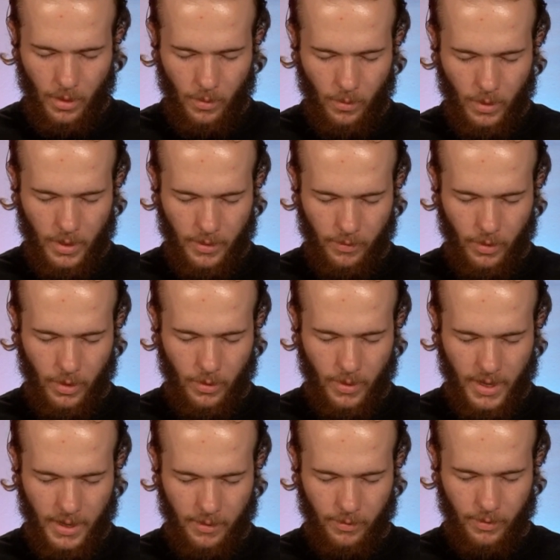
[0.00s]
whatever you
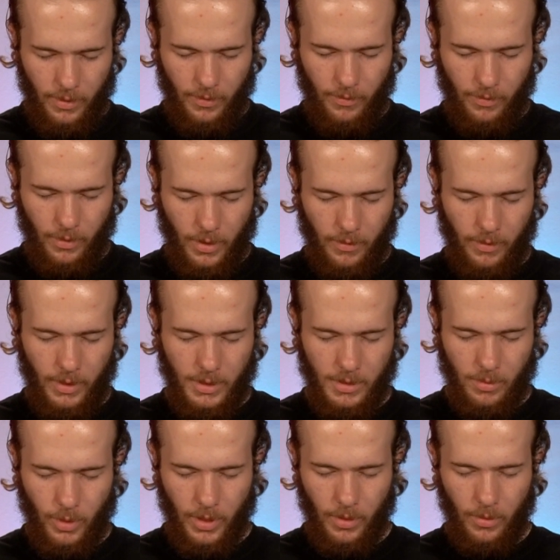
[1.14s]
have in front of us.
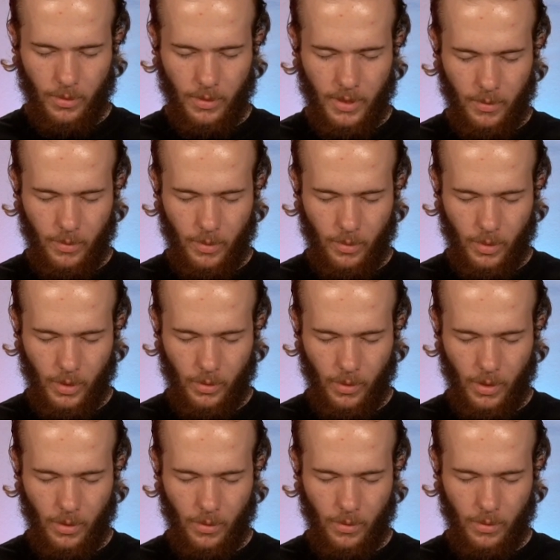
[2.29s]
Pray, Lord, that we would
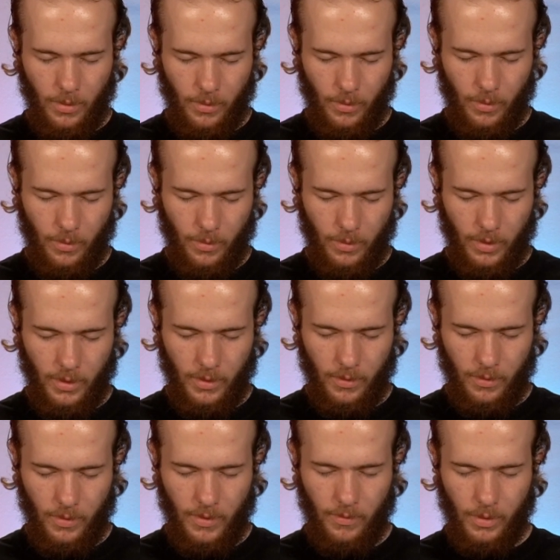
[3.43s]
grow through the
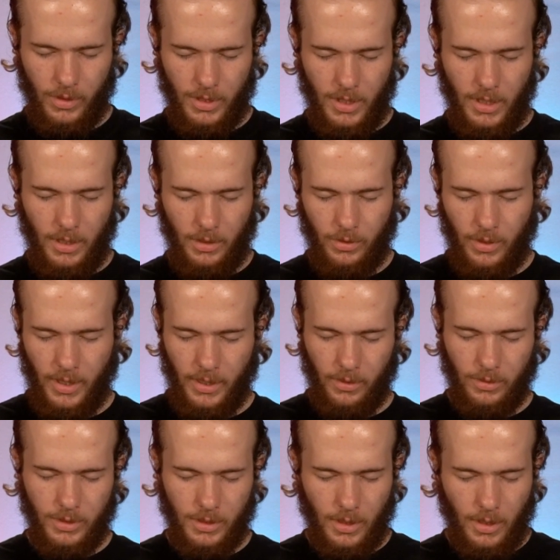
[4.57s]
adversity and
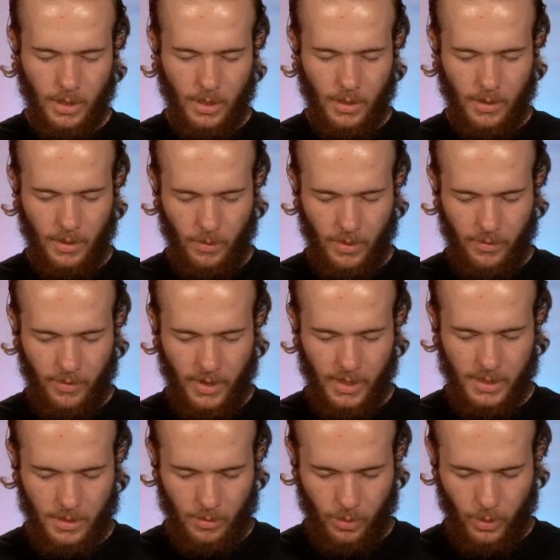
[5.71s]
trials that we
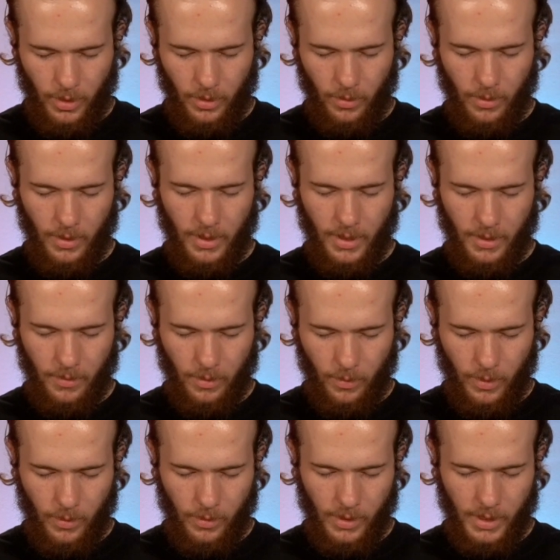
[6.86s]
face. Pray, Lord, that
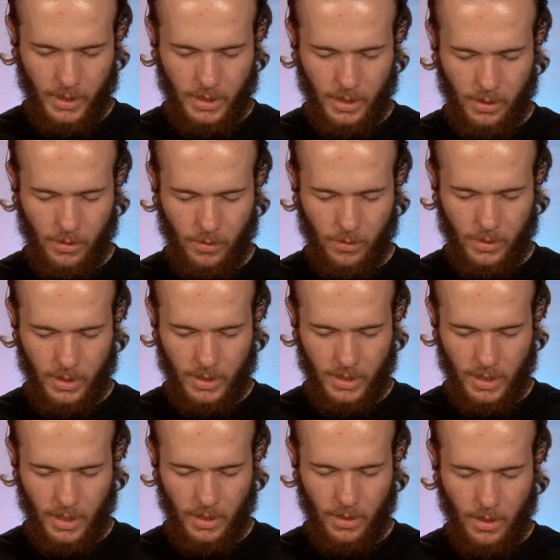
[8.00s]
we would continue to
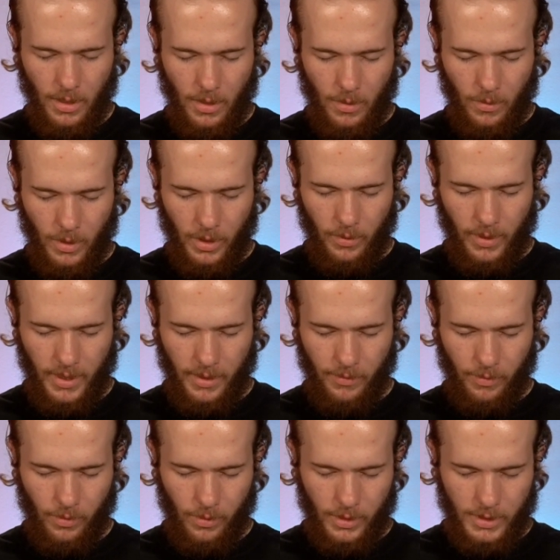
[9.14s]
see what you have
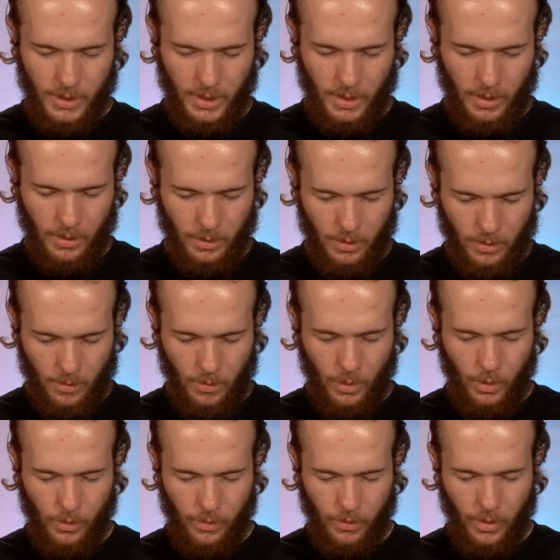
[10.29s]
for us and to
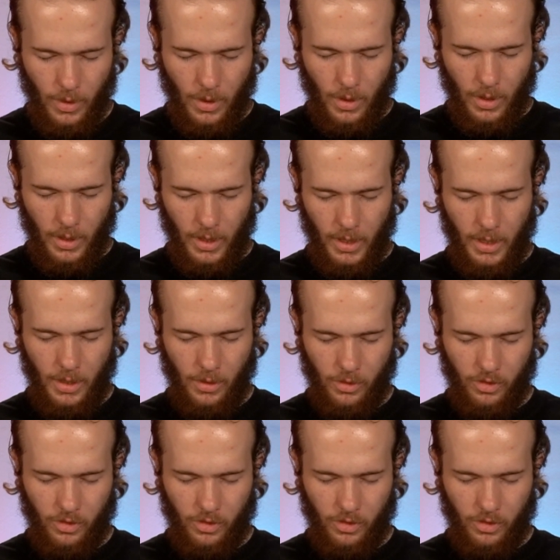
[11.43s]
move in your